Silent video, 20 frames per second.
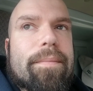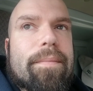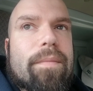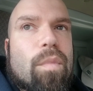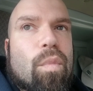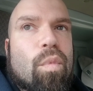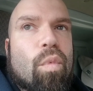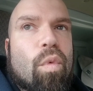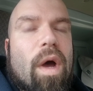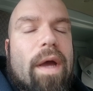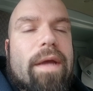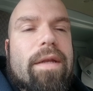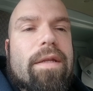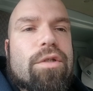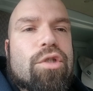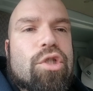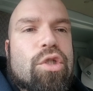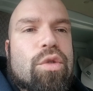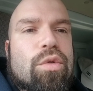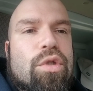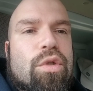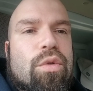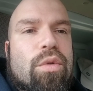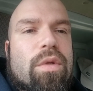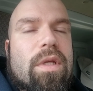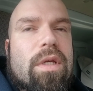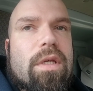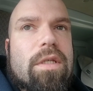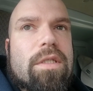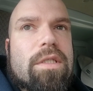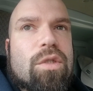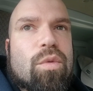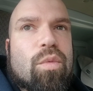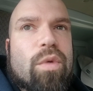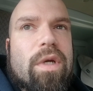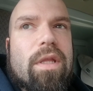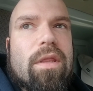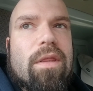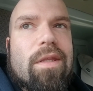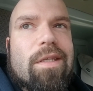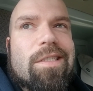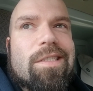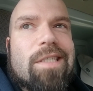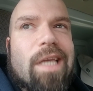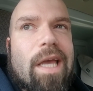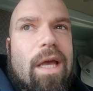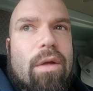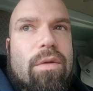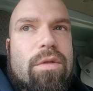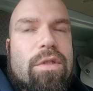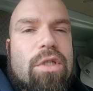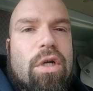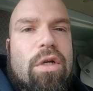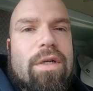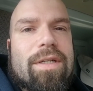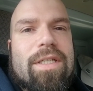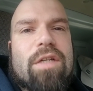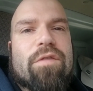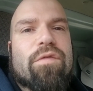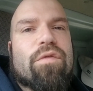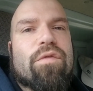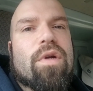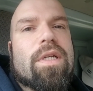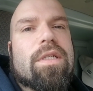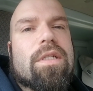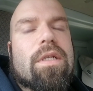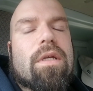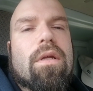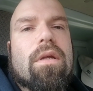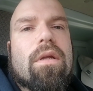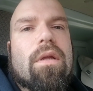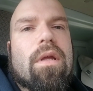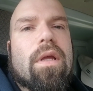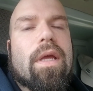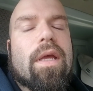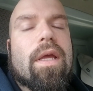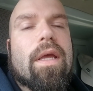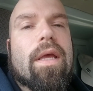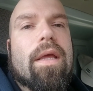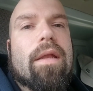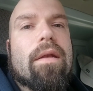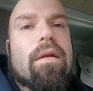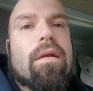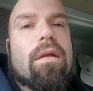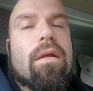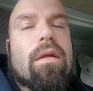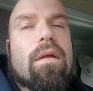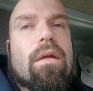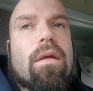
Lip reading: why did you do this when the sounds aren't different, and